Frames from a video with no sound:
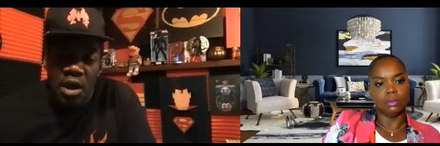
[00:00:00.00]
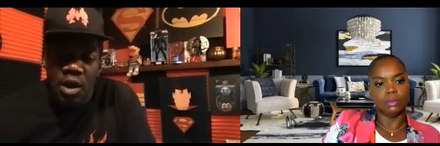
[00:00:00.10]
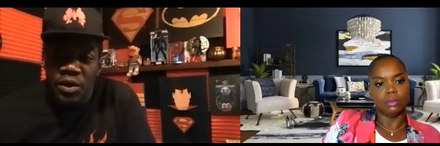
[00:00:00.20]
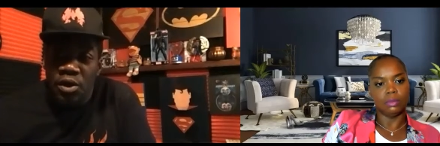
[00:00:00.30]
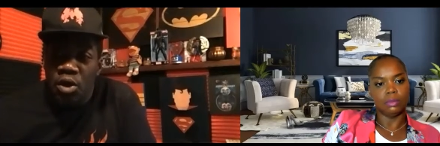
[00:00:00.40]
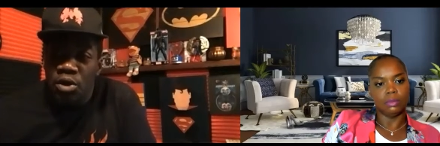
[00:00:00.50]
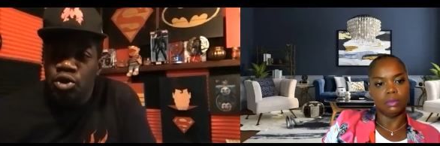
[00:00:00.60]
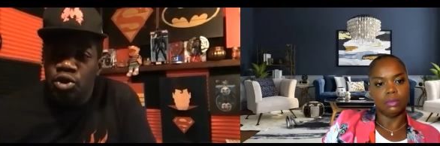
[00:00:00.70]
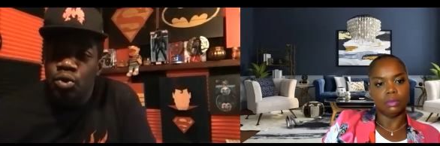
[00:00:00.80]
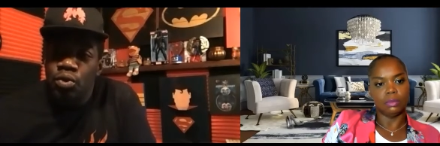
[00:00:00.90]
Speaker 1: Uh, we
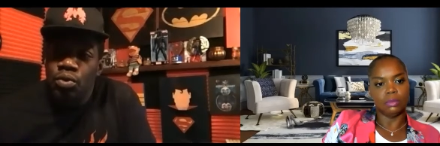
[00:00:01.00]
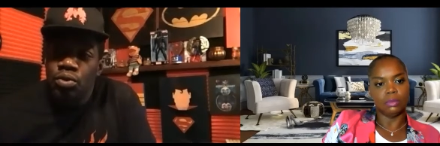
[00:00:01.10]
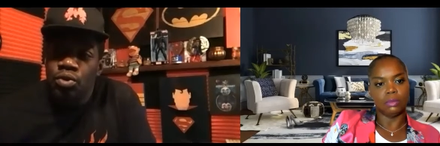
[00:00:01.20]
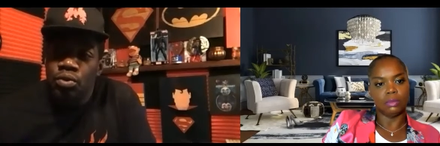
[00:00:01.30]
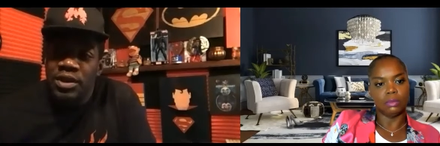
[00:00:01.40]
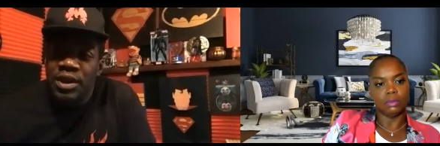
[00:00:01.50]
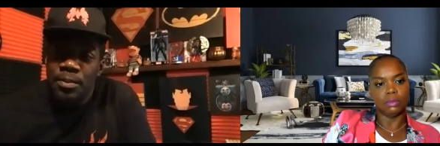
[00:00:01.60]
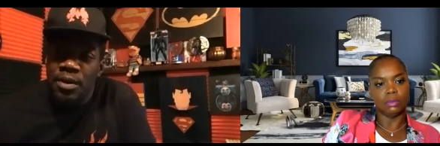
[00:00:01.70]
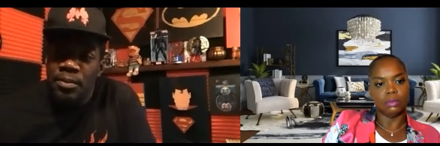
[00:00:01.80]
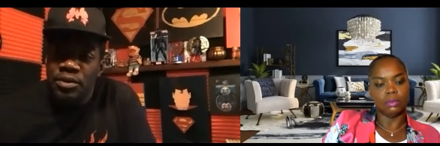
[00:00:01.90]
lost two two key
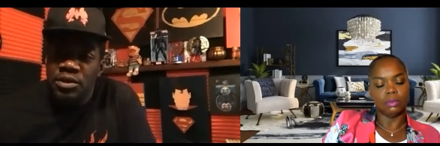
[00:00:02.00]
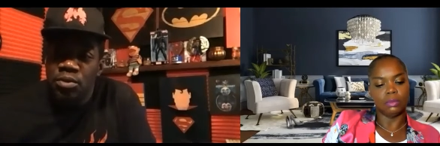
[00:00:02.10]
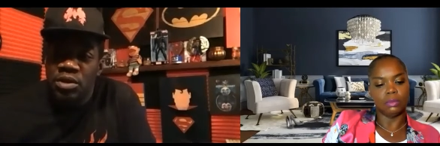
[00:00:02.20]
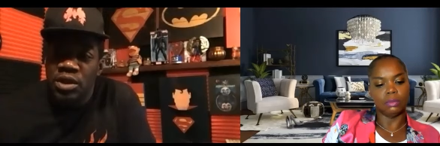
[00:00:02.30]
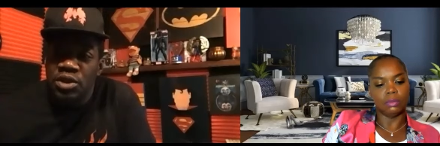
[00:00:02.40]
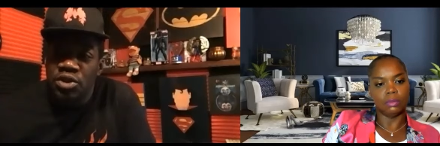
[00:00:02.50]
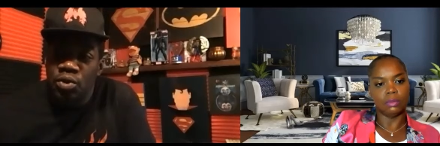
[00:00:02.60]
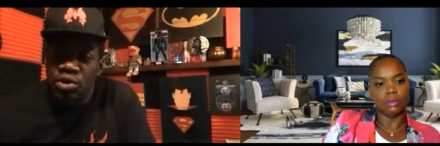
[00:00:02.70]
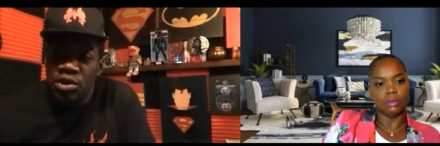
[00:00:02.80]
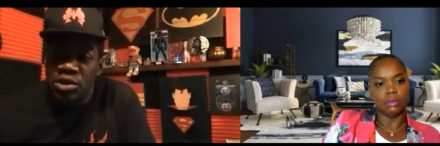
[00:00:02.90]
members, two key
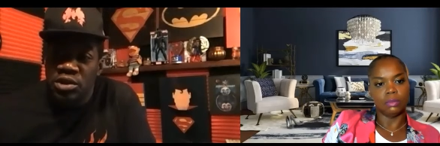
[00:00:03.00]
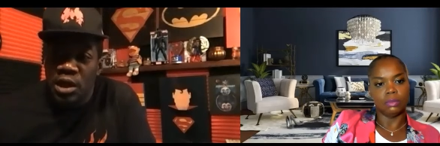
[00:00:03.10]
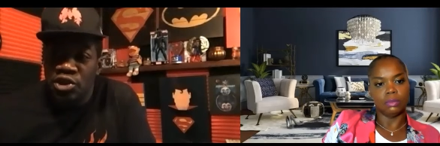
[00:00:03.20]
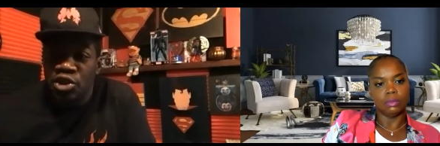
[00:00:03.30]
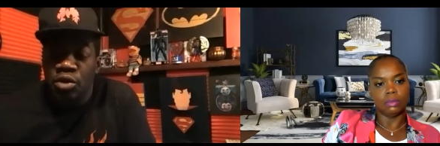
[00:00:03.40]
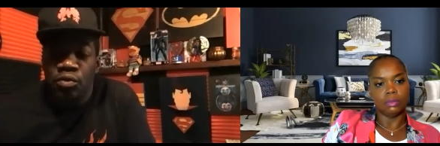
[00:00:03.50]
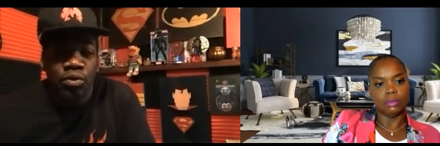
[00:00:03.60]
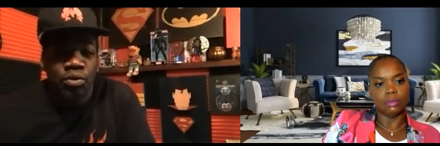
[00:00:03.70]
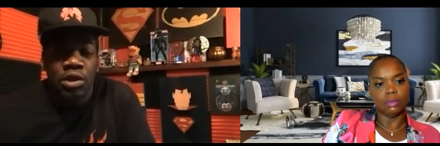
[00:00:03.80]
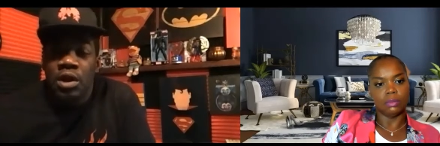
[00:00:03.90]
soldiers, our
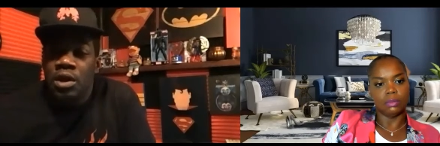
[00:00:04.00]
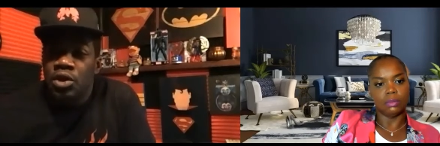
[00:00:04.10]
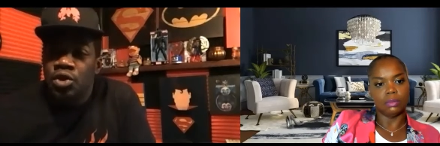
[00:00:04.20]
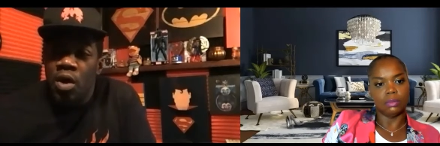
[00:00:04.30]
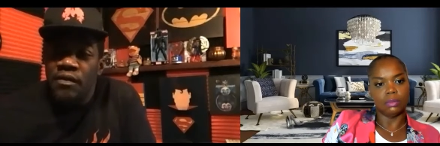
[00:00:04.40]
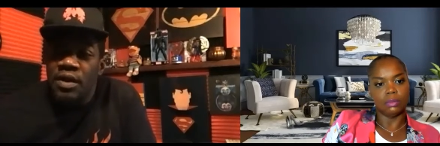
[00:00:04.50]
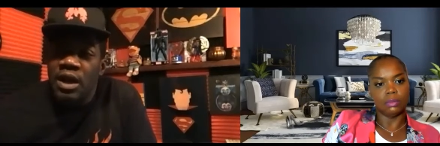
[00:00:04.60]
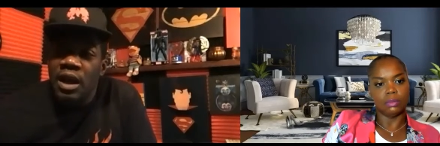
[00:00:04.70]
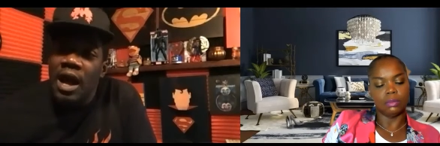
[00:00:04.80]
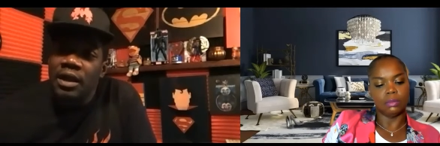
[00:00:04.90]
generals, 12
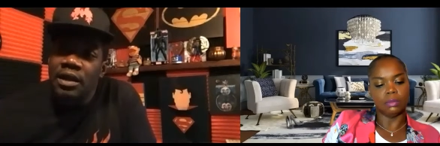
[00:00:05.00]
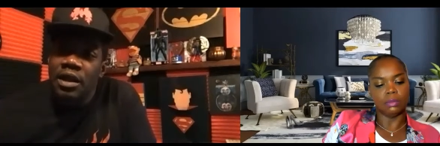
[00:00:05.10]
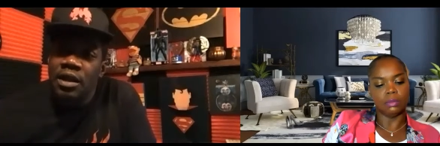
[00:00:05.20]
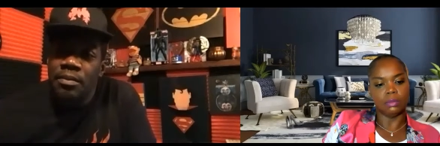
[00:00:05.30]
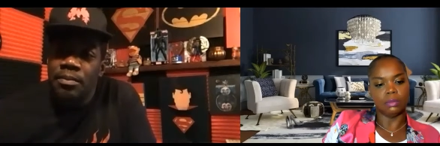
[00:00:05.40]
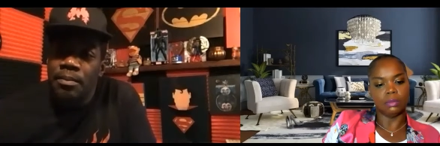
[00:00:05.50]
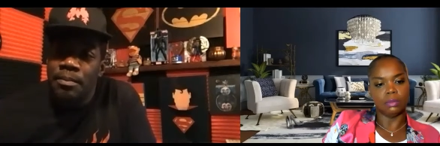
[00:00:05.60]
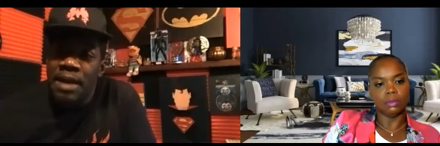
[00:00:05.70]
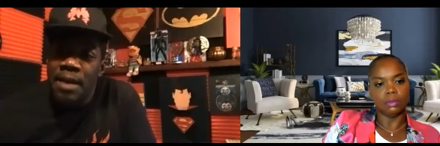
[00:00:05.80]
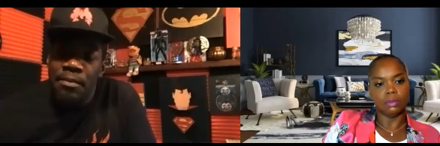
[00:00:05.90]
o'clock and
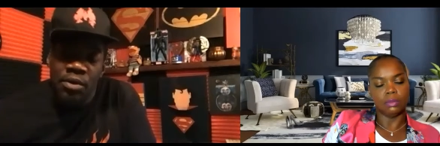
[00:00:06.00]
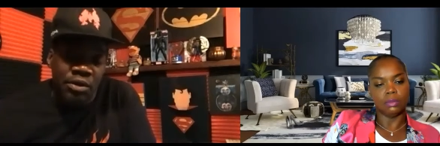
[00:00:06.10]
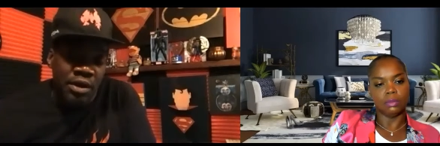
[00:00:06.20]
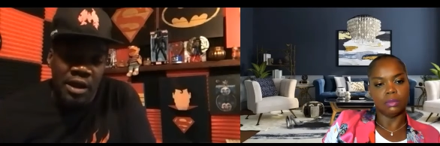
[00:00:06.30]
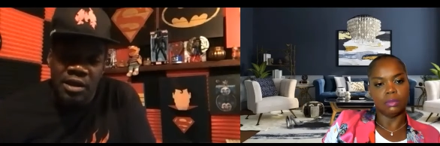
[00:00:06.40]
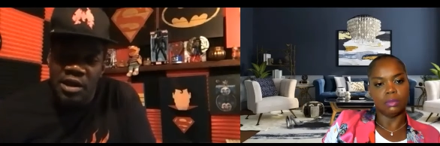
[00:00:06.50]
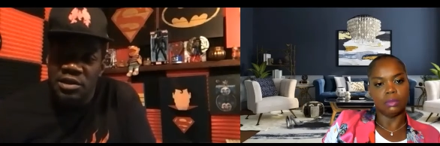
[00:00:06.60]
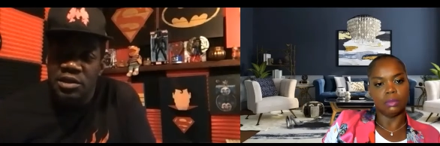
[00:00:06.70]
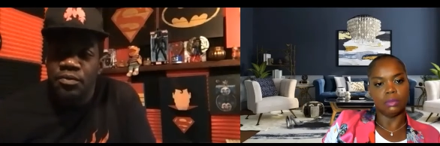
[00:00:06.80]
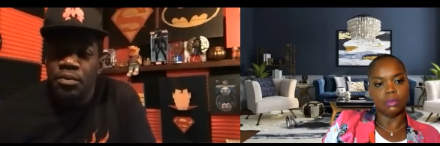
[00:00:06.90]
Mad Murdoch
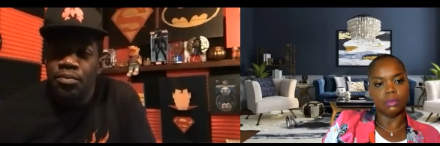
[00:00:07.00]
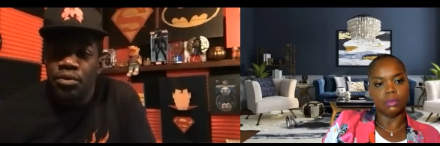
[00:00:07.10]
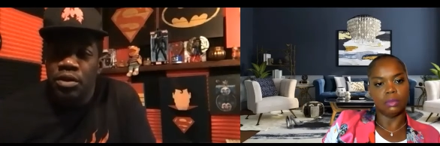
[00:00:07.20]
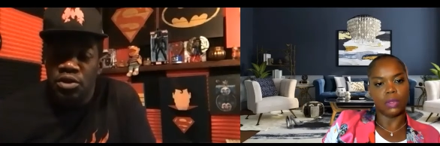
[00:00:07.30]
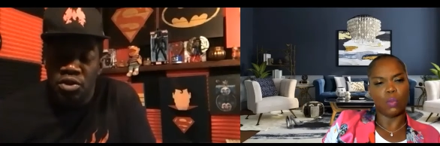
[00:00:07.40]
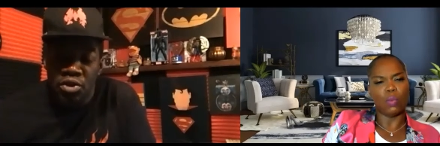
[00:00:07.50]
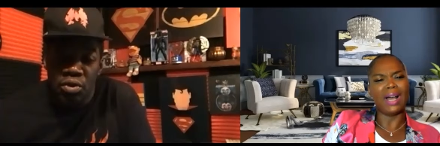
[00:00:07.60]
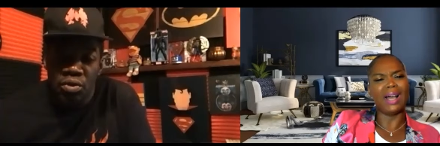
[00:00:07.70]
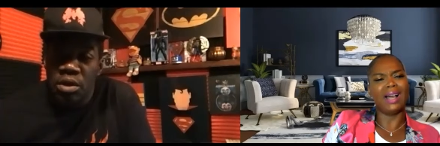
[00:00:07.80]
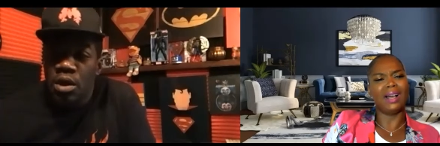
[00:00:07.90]
yesterday from Brooklyn
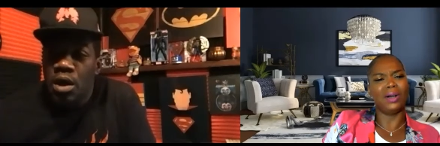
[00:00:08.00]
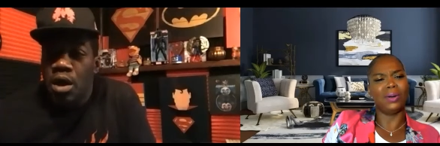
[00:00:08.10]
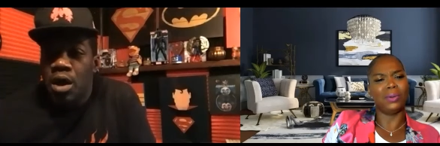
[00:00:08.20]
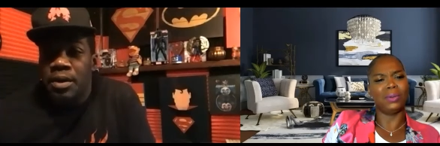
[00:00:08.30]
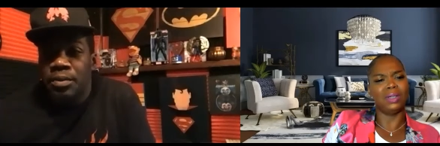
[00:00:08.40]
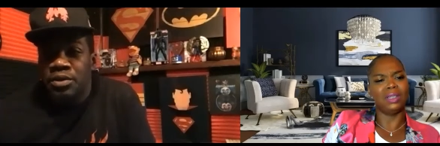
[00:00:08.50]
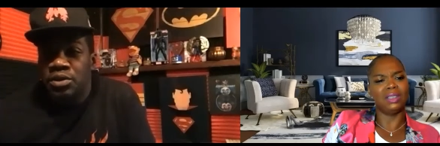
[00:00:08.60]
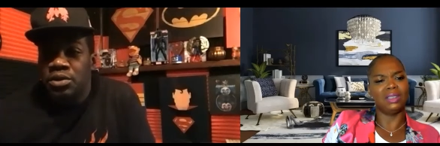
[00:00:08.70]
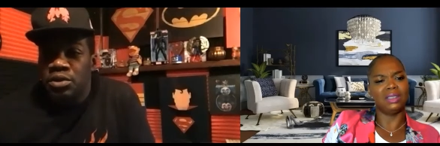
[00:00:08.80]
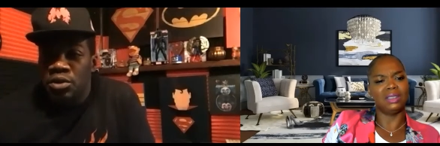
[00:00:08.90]
Zu. Oh. Uh, they was,
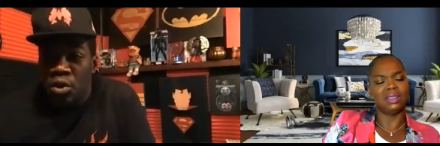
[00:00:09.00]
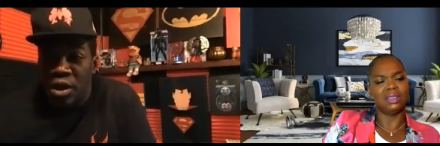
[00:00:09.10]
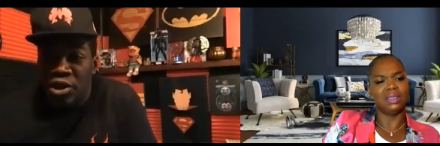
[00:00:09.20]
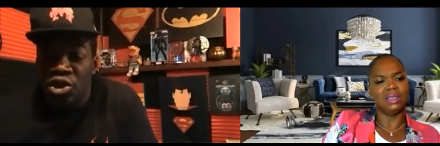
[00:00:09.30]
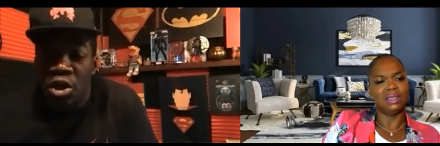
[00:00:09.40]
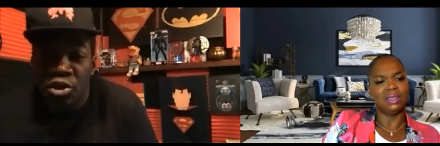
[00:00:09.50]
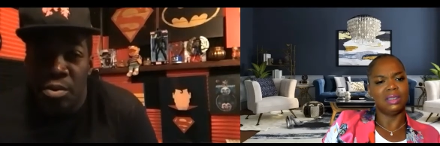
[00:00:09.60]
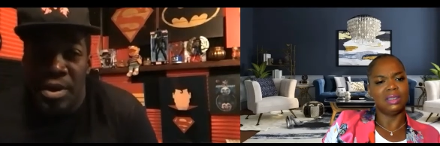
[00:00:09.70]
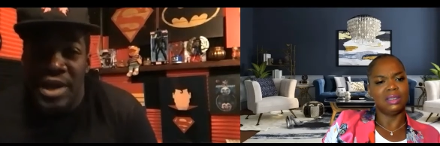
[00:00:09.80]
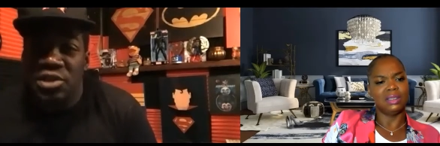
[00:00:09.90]
you know, that's Young
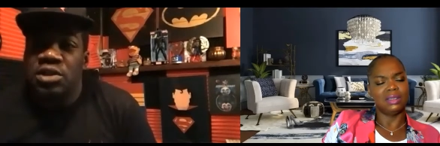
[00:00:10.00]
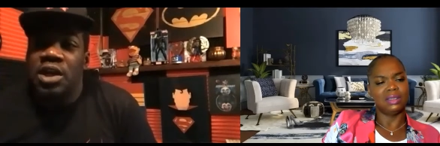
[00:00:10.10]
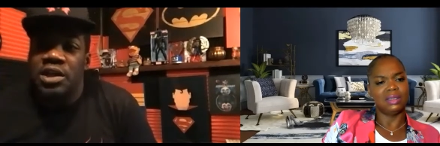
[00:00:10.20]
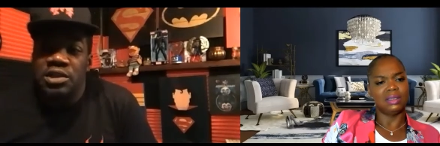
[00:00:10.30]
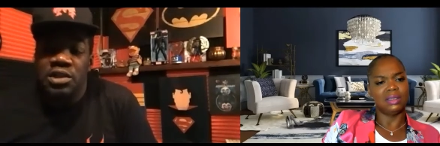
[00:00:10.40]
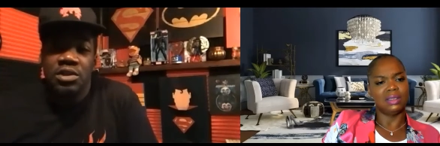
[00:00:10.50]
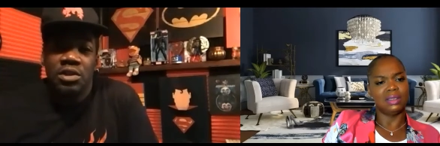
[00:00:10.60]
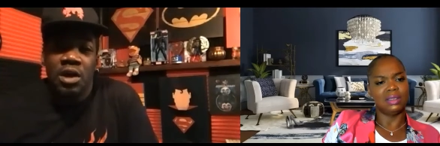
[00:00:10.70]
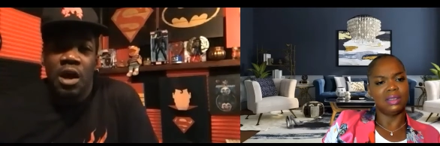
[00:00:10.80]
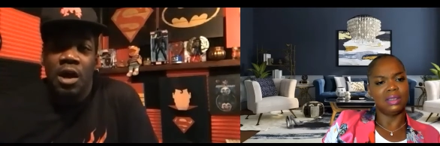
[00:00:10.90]
Dirty Bastard's
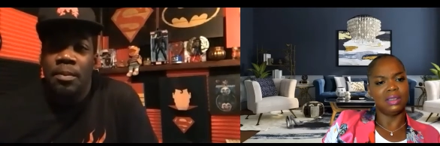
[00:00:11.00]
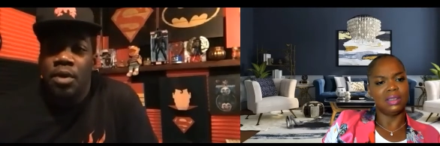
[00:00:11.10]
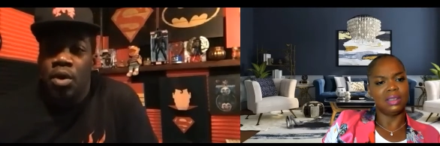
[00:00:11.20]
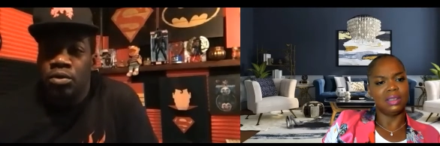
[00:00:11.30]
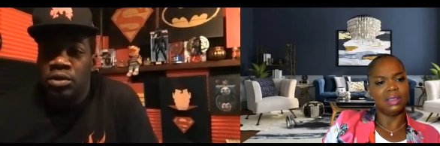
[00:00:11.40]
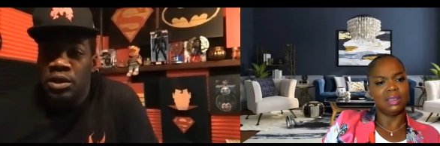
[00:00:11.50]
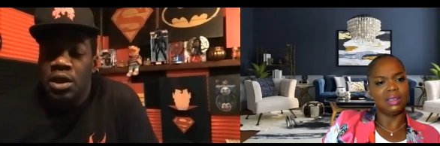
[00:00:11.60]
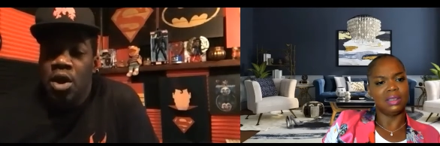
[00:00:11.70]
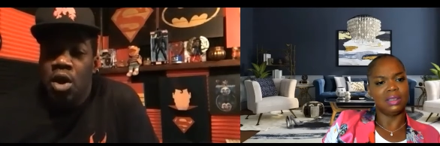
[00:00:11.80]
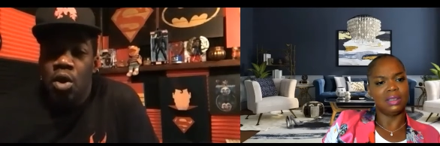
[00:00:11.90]
cousins, um, OD,
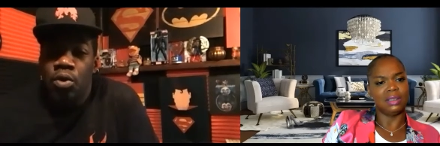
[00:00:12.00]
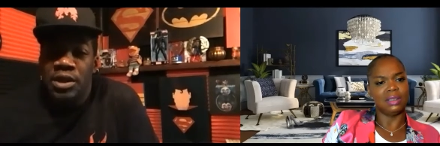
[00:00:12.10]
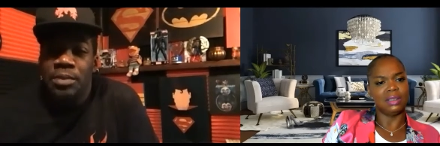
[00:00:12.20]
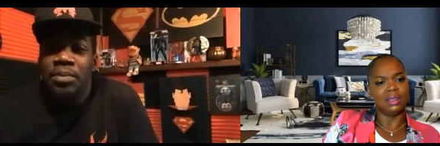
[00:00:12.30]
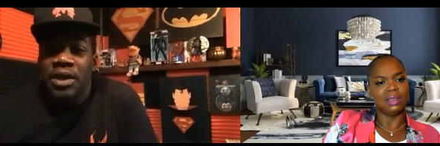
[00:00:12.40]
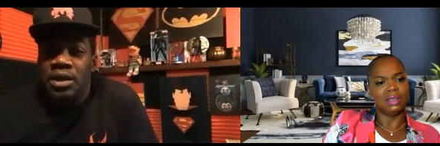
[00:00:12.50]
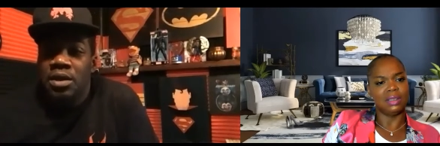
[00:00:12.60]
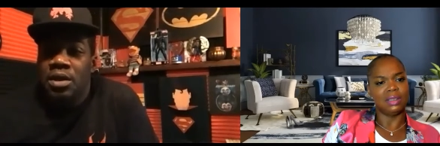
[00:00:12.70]
ODB,